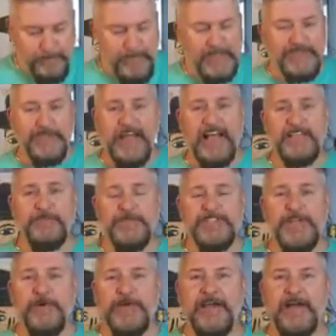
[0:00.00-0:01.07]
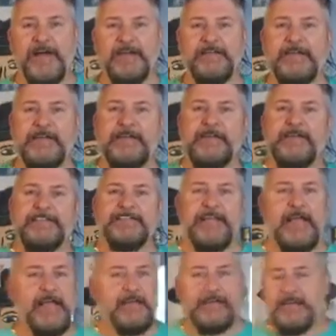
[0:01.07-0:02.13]
So that's what's going on
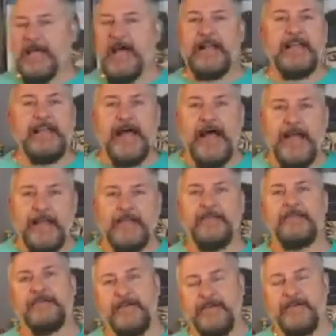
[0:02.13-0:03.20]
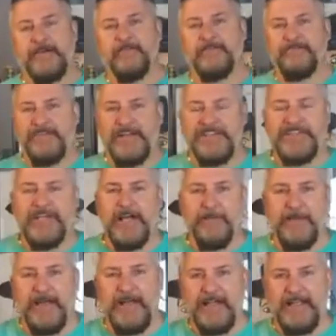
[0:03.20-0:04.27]
tonight. Not a lot. Uh, finishing
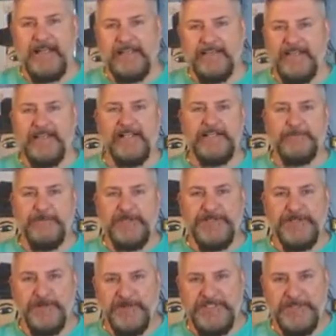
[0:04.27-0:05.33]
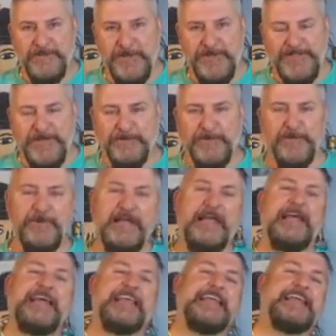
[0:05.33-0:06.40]
up editing the Lunds B Show with T-Bone and Chick Brew,
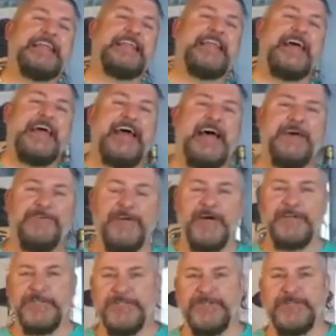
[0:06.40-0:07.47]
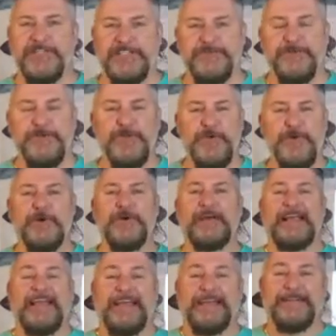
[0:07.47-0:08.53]
getting that out on the streets for
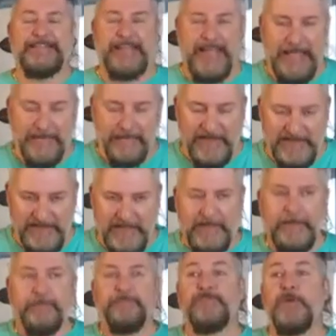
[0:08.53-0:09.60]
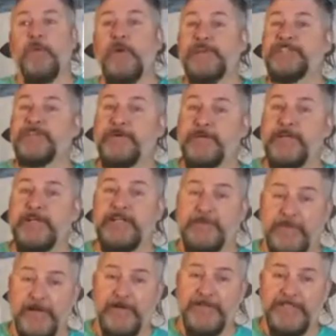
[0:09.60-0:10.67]
your entertainment. What's going on
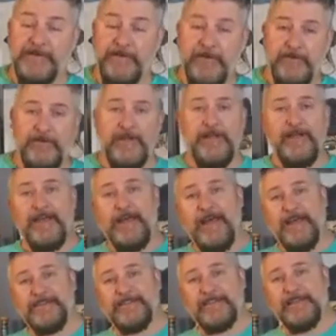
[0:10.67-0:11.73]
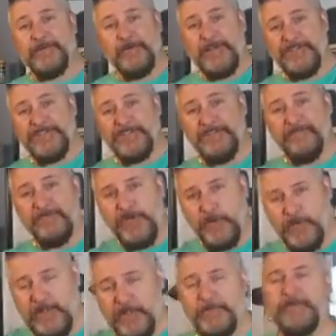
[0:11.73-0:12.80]
tomorrow, T-Bone? Excellent question,
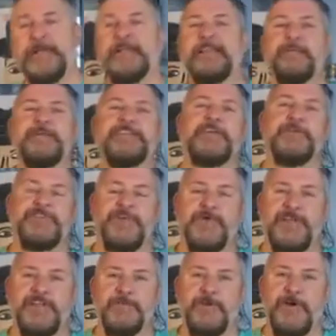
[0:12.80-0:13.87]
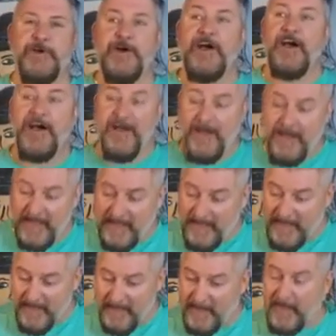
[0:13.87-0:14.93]
viewer. Let me tell you what's going on tomorrow. Uh,
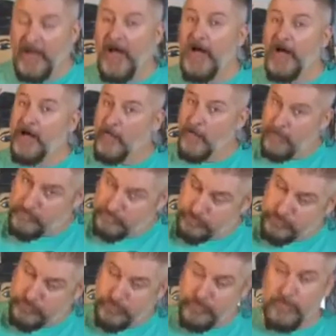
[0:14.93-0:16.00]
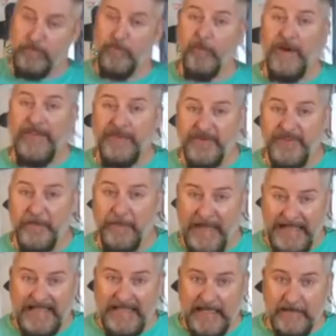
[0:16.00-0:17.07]
uh, uh hmm, weather
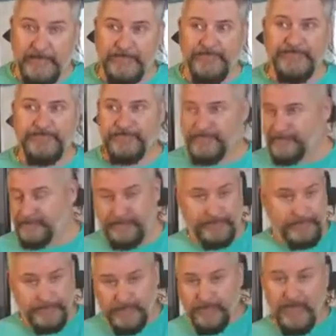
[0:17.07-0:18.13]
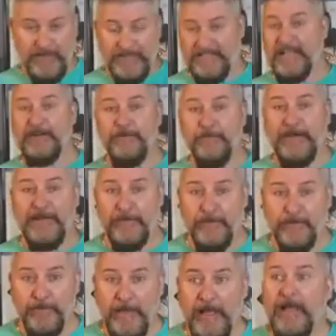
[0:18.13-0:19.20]
depending. Because I don't know about
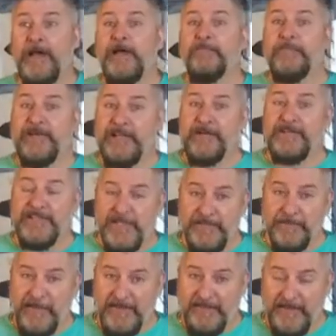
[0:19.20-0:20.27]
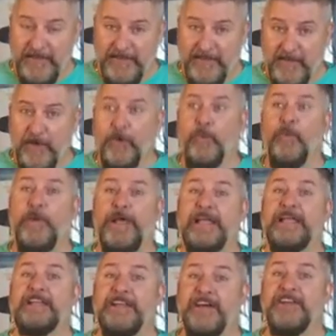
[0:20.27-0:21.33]
you, but here in central Pennsylvania,
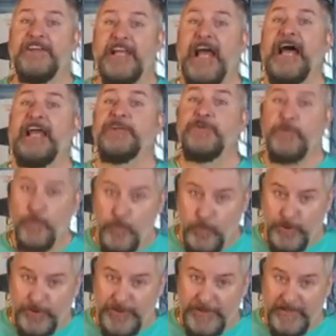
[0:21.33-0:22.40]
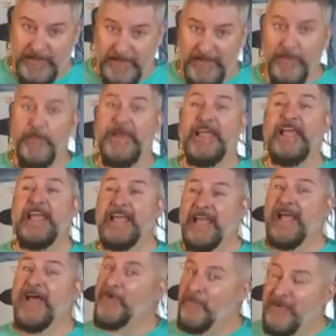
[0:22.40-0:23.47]
we done got douched. We
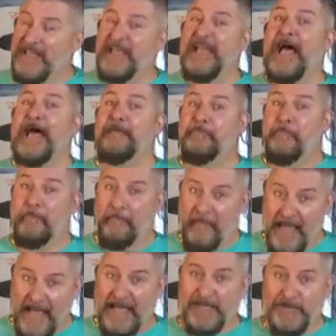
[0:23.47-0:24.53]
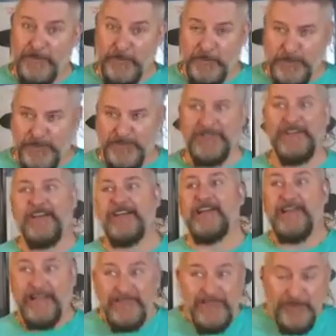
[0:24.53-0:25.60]
we got mega douched.
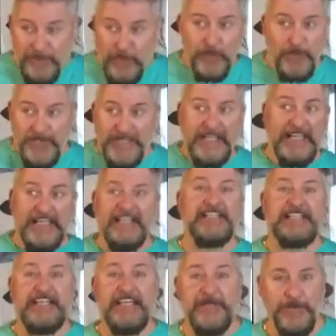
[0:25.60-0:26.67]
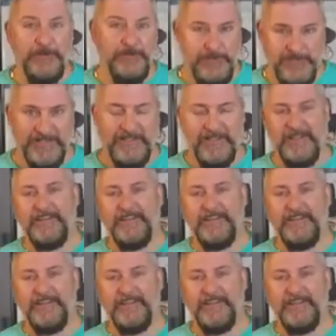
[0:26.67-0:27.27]
It, the douching continues.